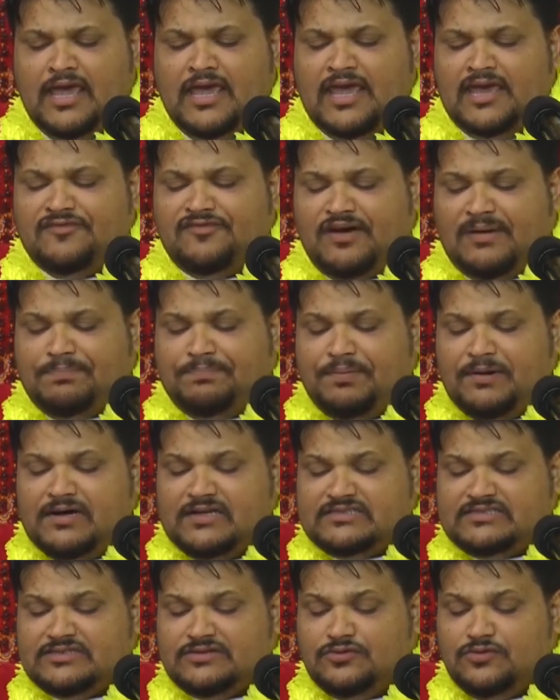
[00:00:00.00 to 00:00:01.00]
If a
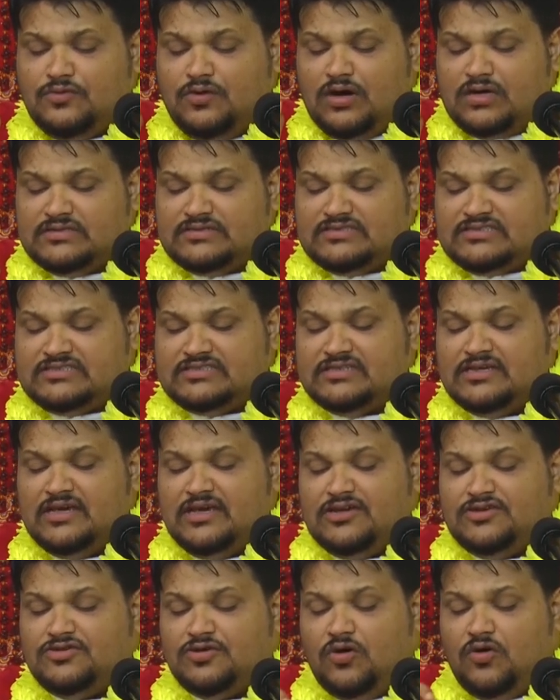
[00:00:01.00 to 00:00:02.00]
person wants
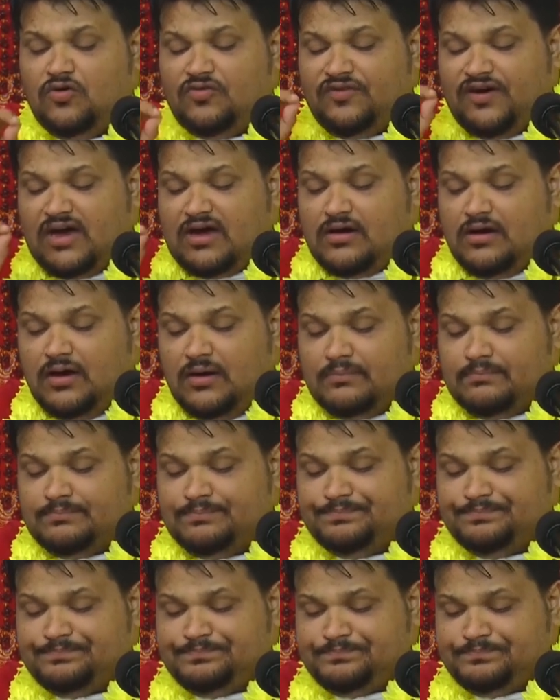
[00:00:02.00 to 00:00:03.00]
to overcome
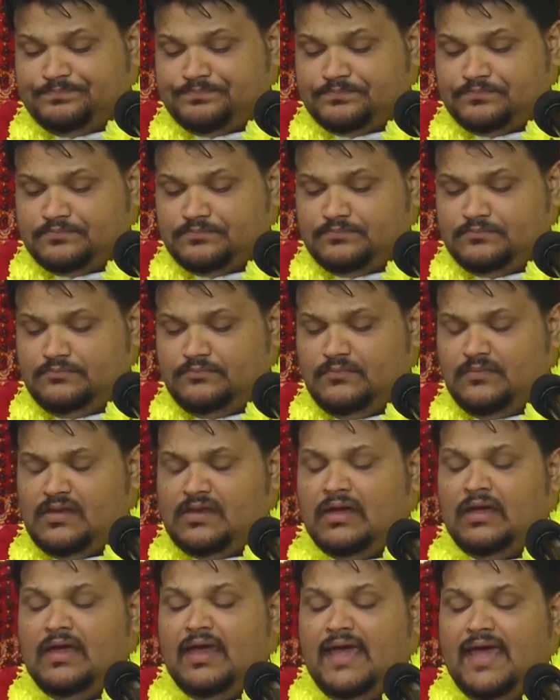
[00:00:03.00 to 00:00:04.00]

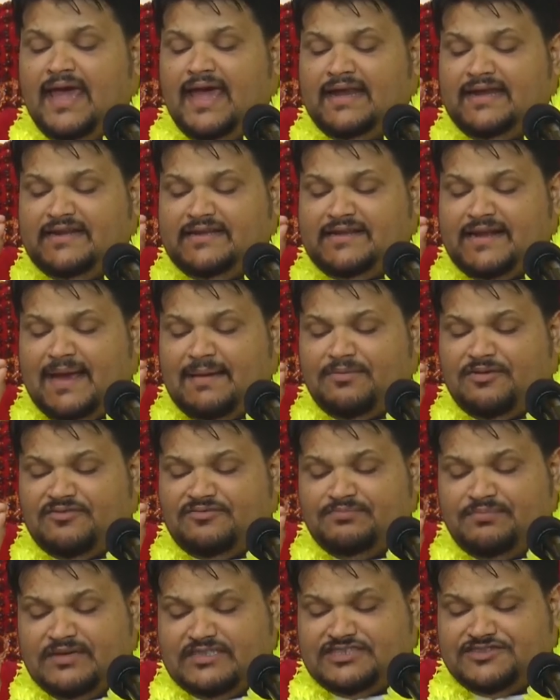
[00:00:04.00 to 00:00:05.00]
any type
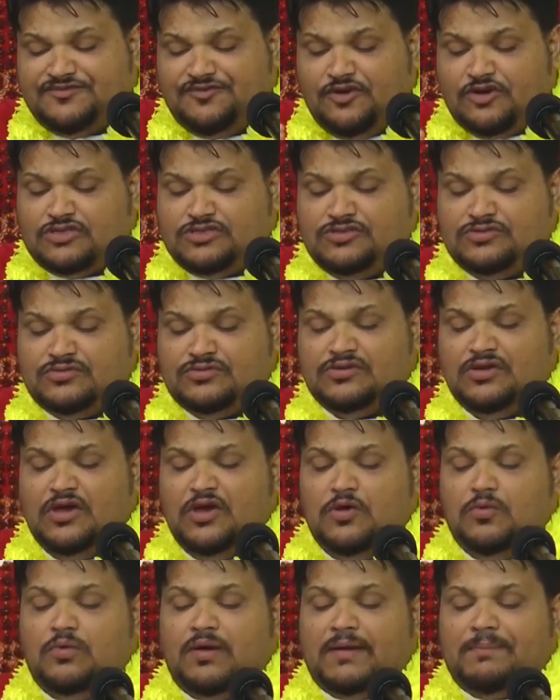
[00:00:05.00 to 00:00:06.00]
of misfortune,
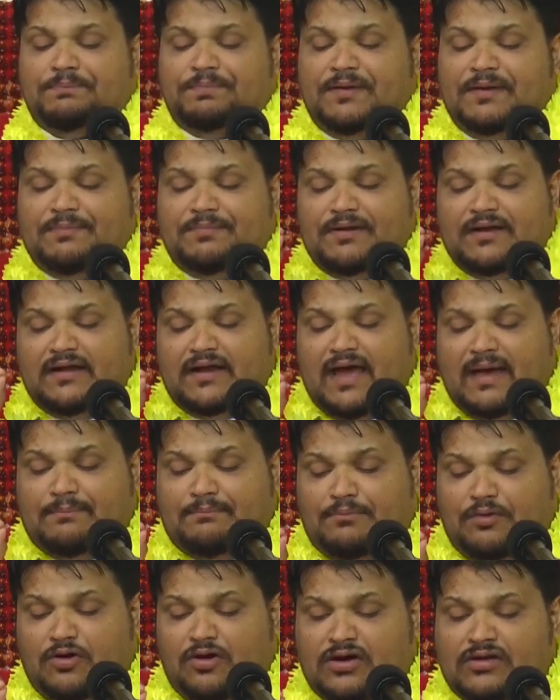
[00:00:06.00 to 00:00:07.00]
when people are
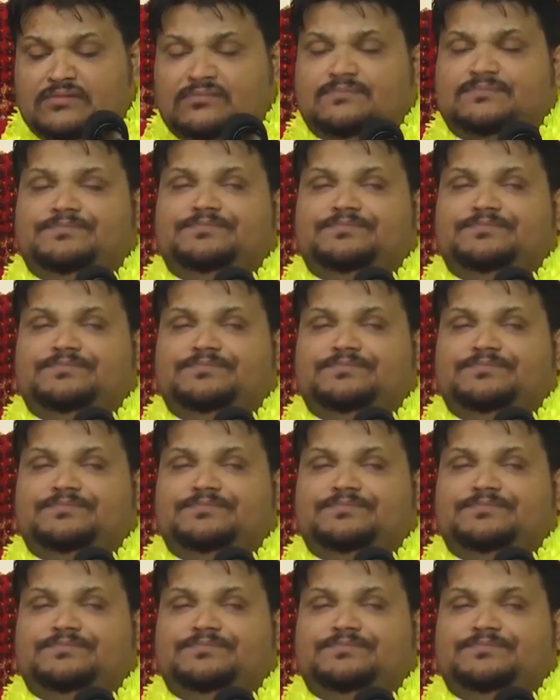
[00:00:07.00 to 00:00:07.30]
born